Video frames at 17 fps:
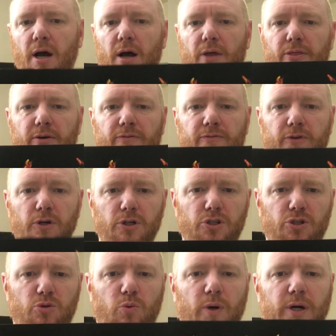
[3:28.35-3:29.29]
The
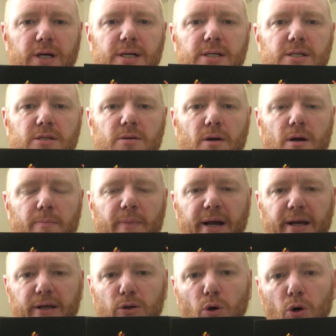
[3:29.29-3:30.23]
first was, my
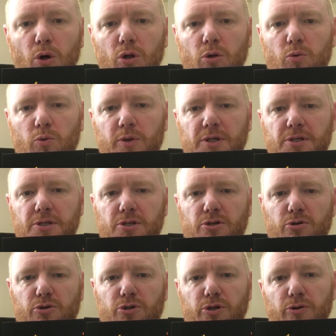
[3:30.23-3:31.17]
goal was
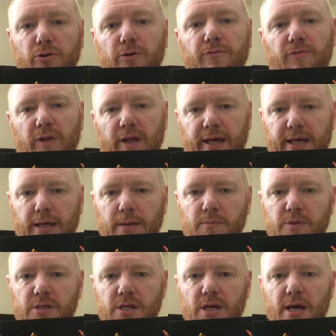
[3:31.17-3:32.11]
to do the
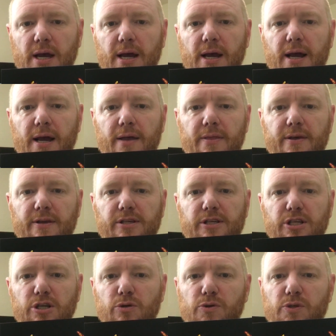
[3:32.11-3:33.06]
flames and then to
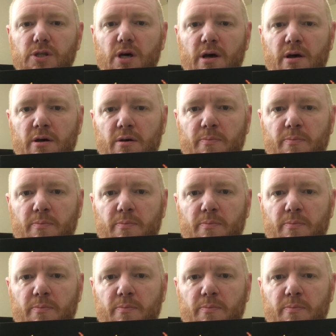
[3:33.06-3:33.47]
use the